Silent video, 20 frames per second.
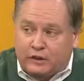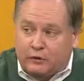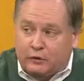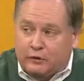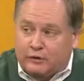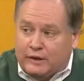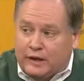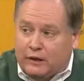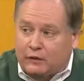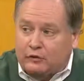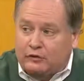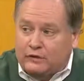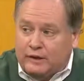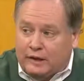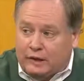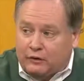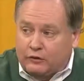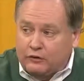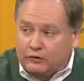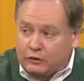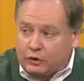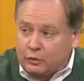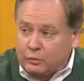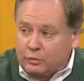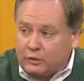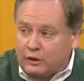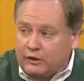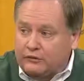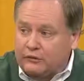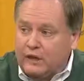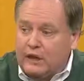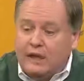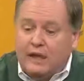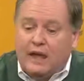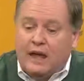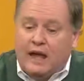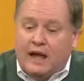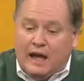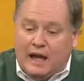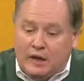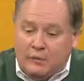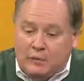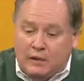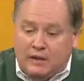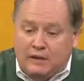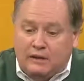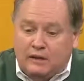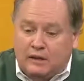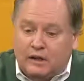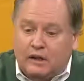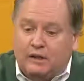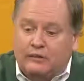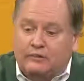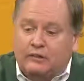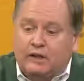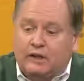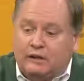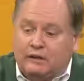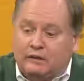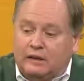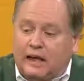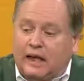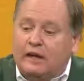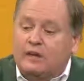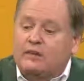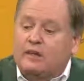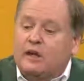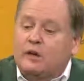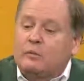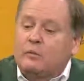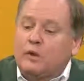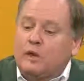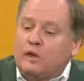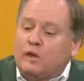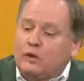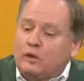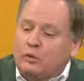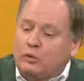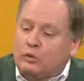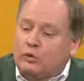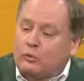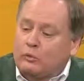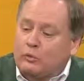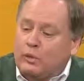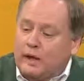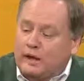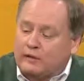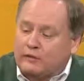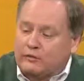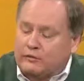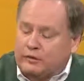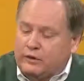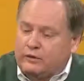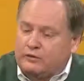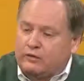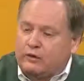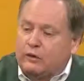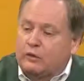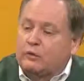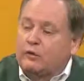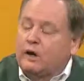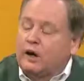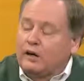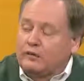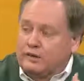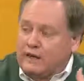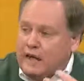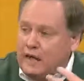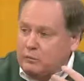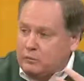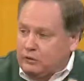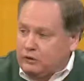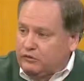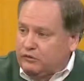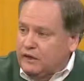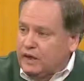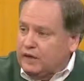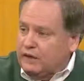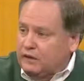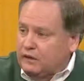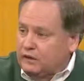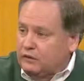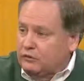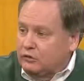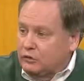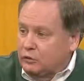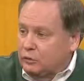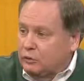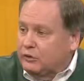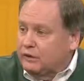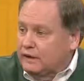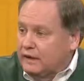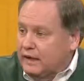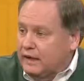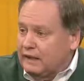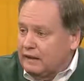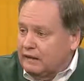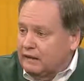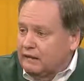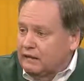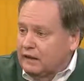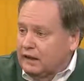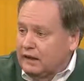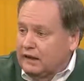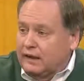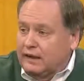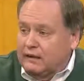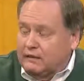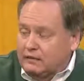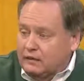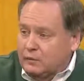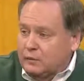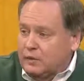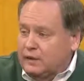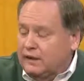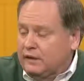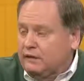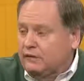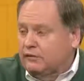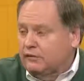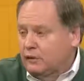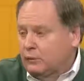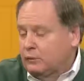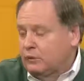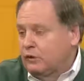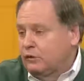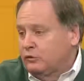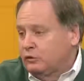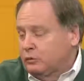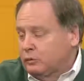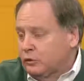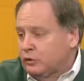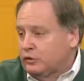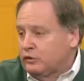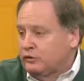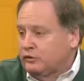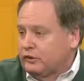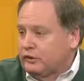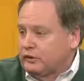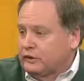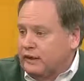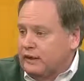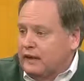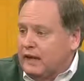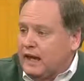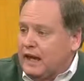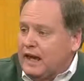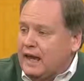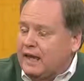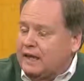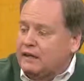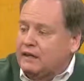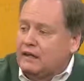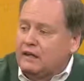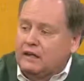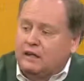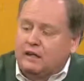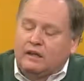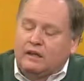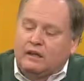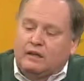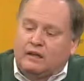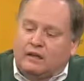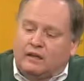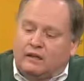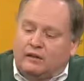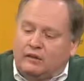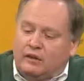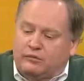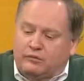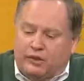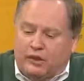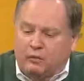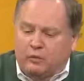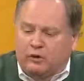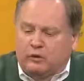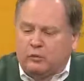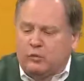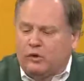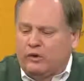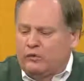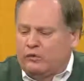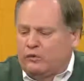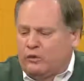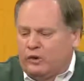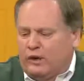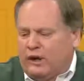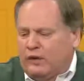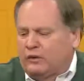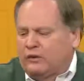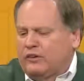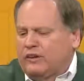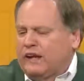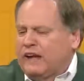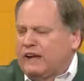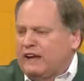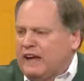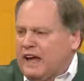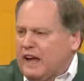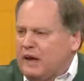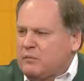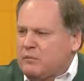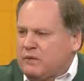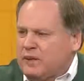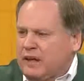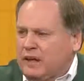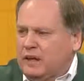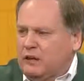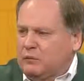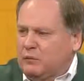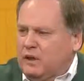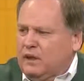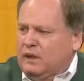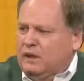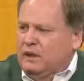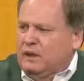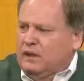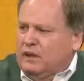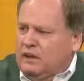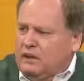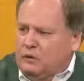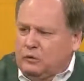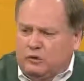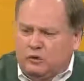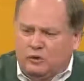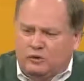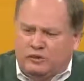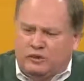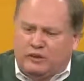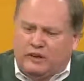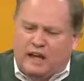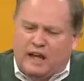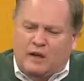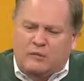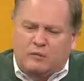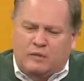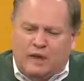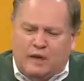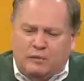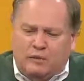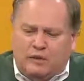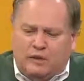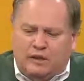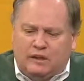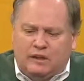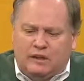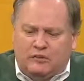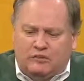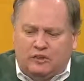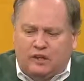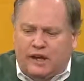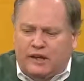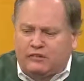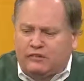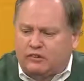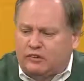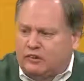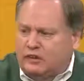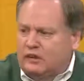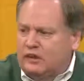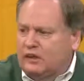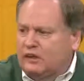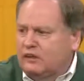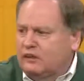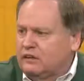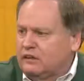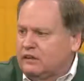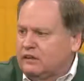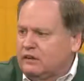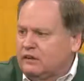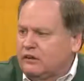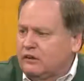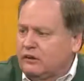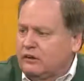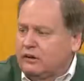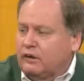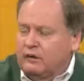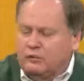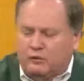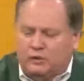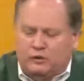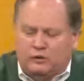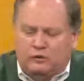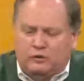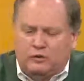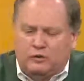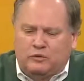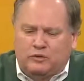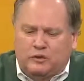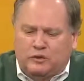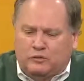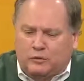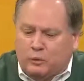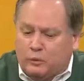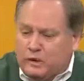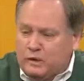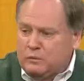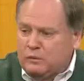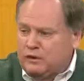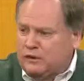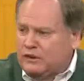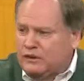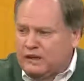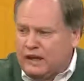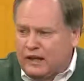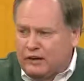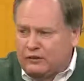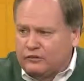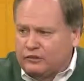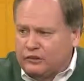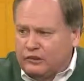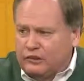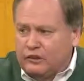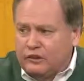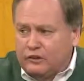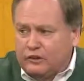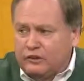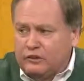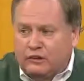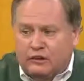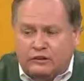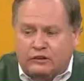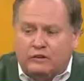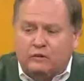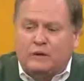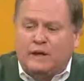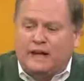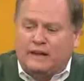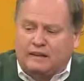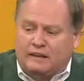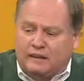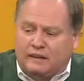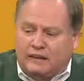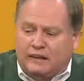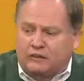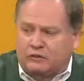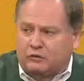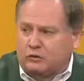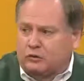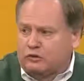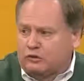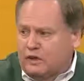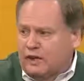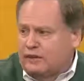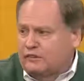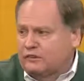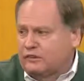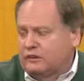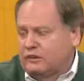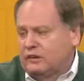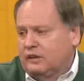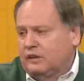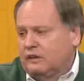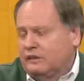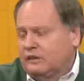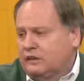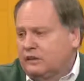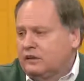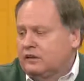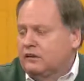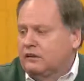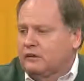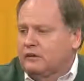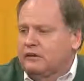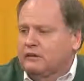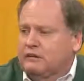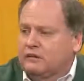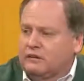hundred thousand dollar surplus. I made cuts, and a lot of them were benefits that were our top executives were getting. And I eliminated some of those perks that they had. Uh, if they worked more than forty hours, they got comp time. And they would use their comp time and then get checks at the end of the year. And when you're losing three million dollars a year, you do not get extra checks at the end of the year.